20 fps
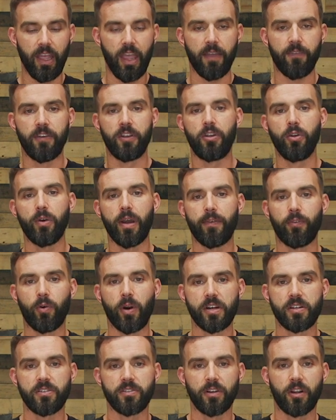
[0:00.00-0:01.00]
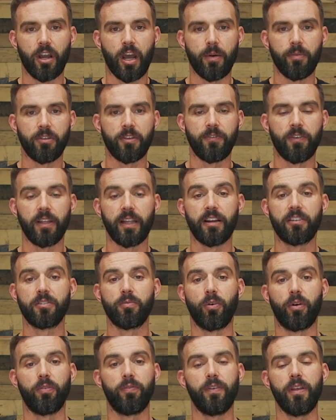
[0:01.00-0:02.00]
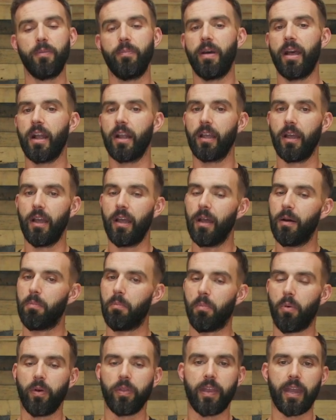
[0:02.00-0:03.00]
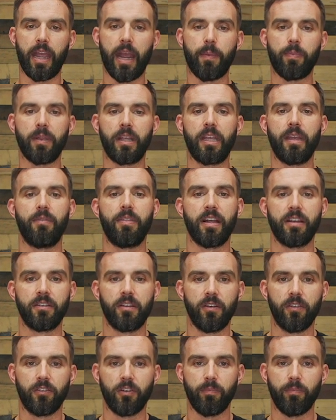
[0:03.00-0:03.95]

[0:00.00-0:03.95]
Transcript: If you do have questions or comments, if you'd like some more feedback, I'm more than happy to give that to you.